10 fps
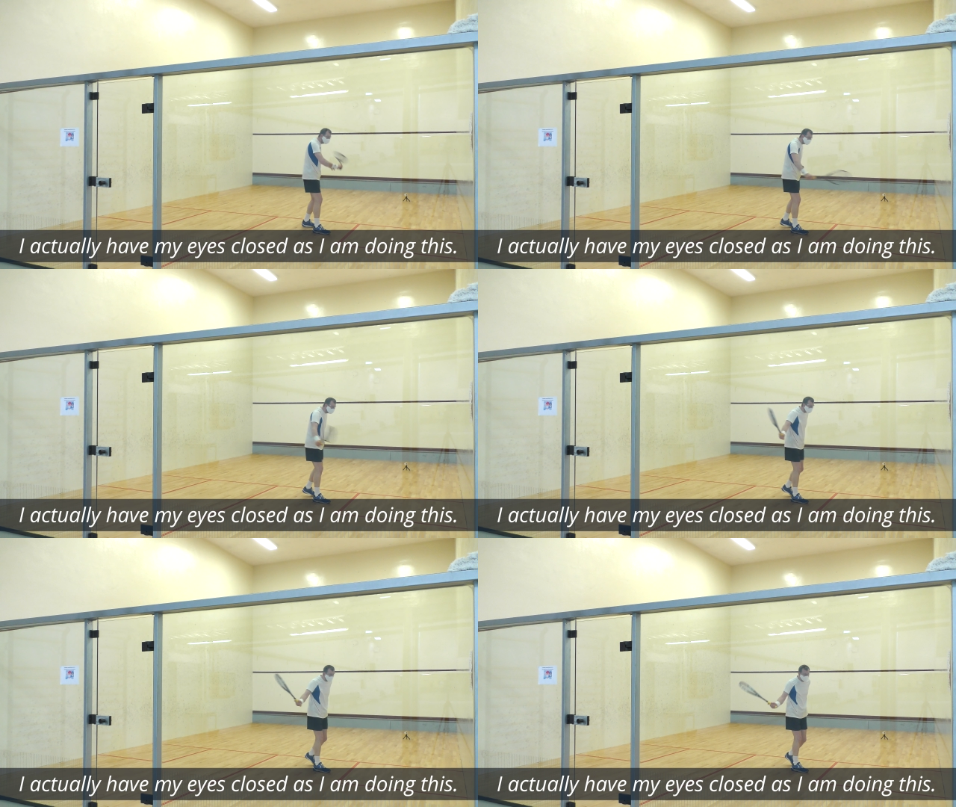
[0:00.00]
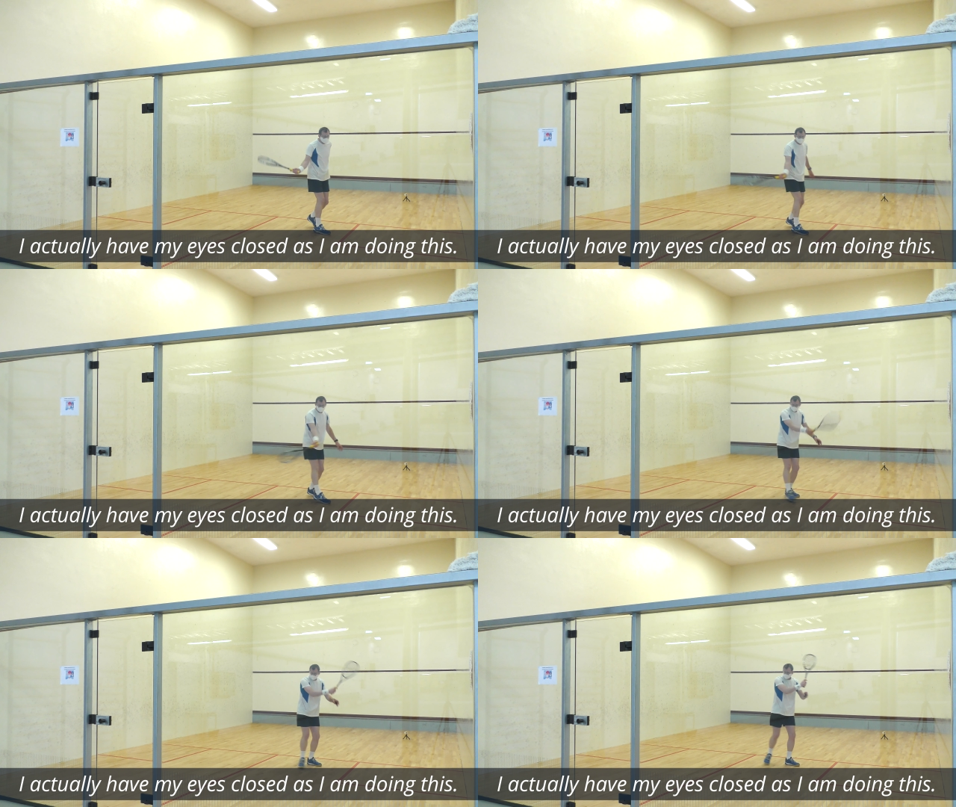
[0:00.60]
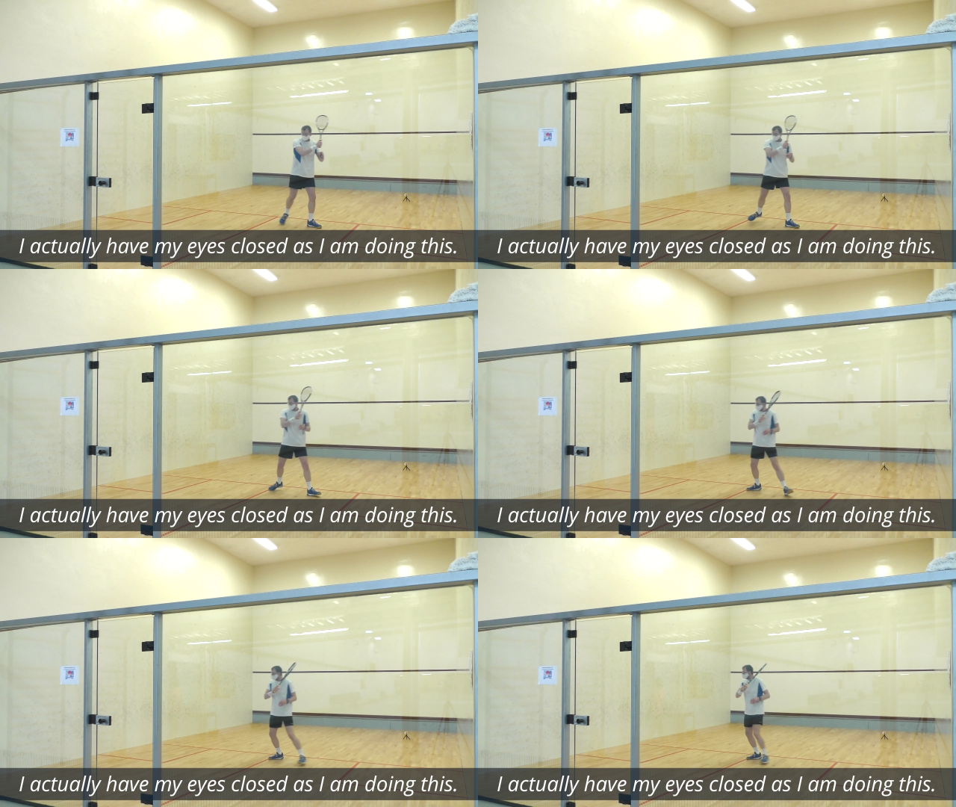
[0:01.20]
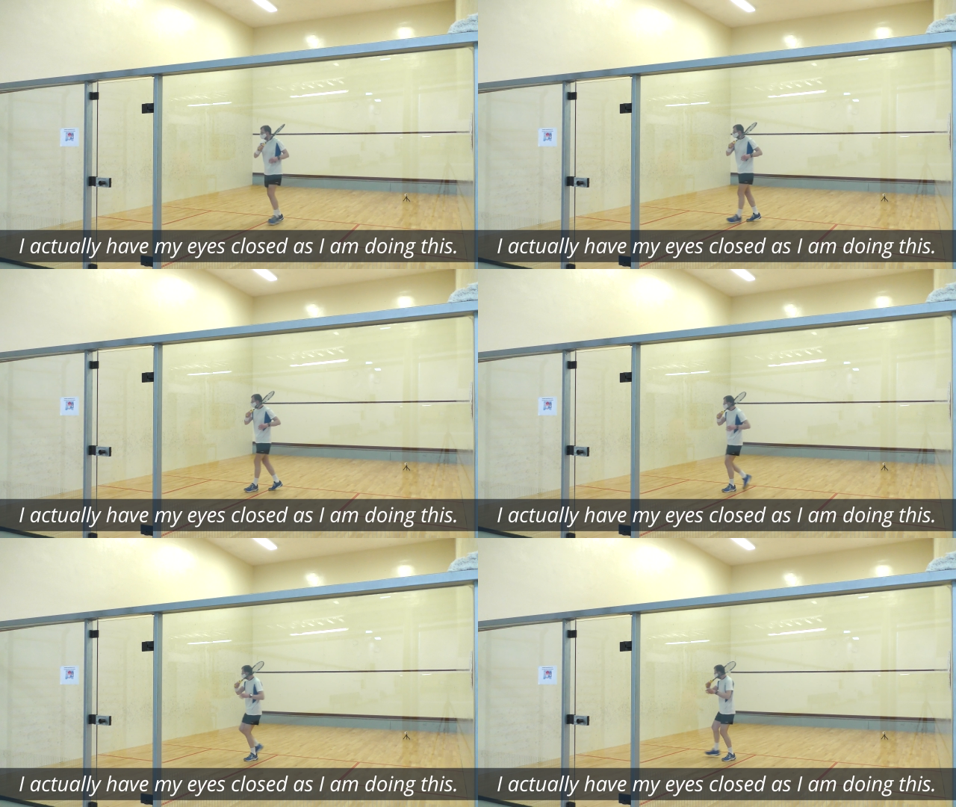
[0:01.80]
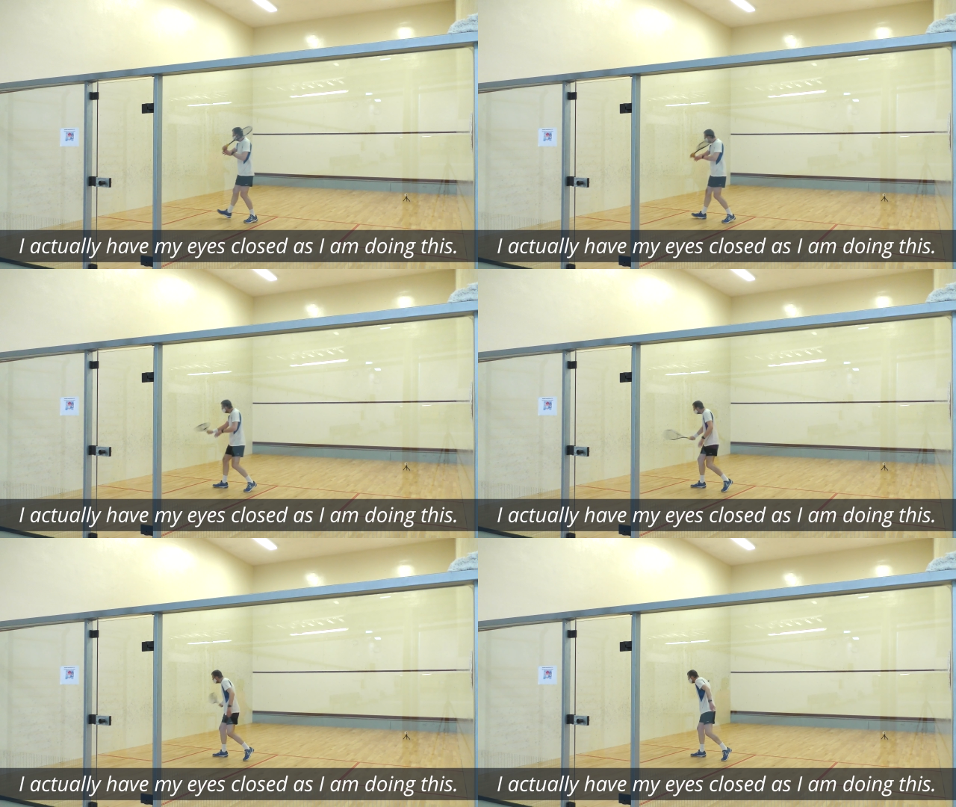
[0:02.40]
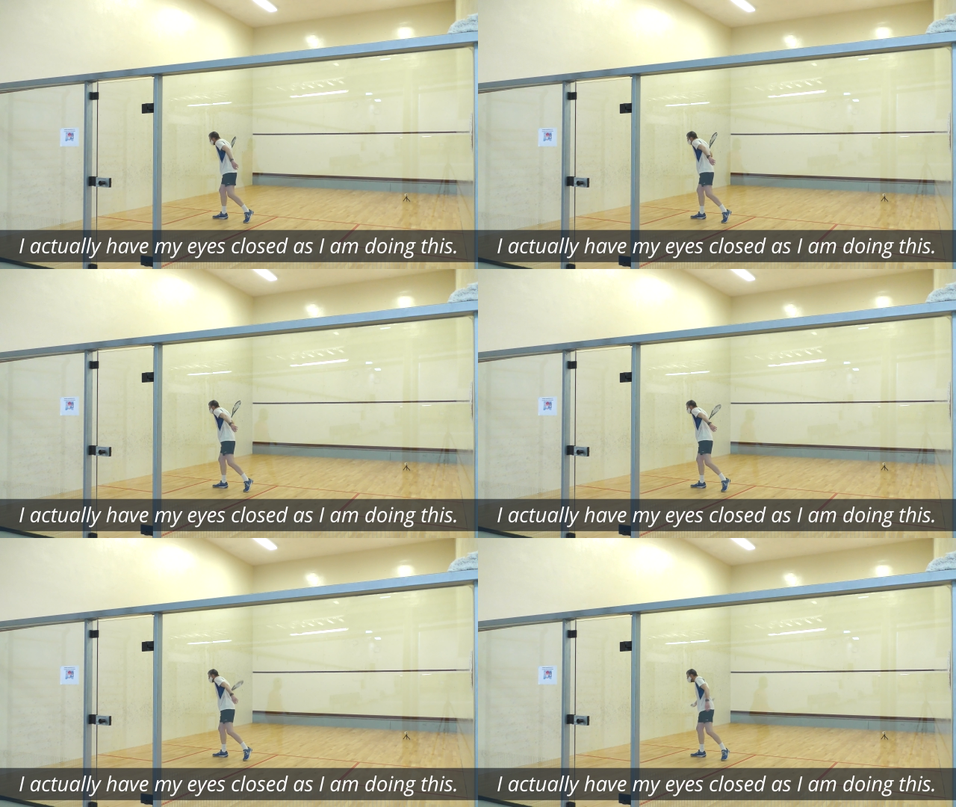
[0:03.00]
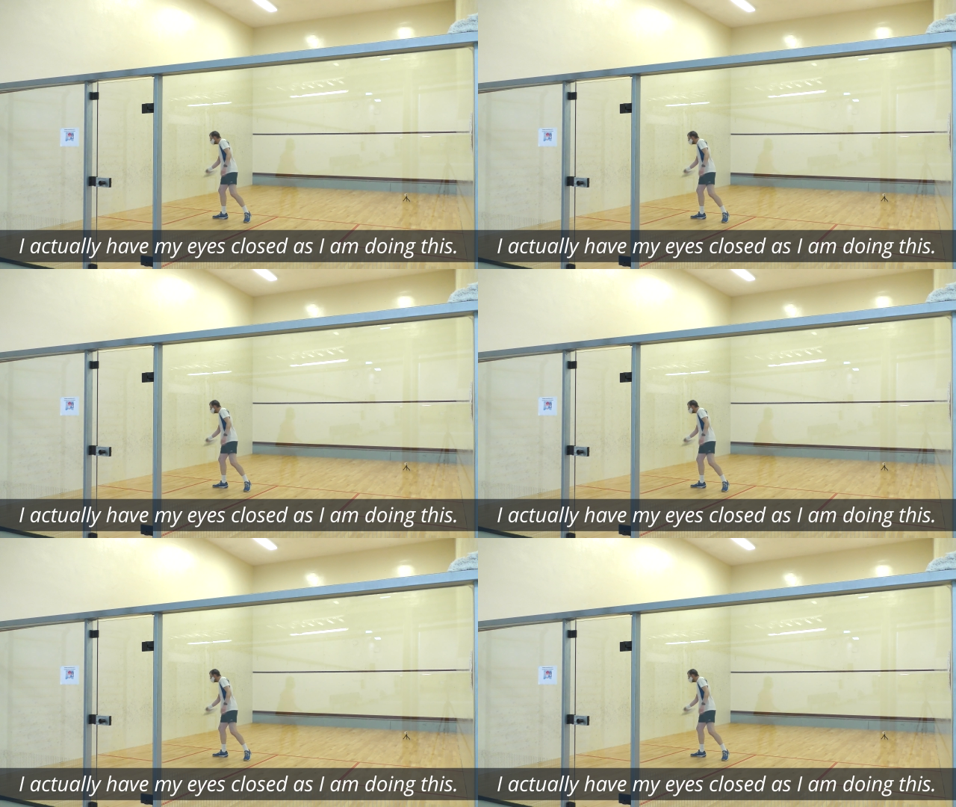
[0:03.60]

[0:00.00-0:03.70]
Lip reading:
Nobody's mouth can be seen.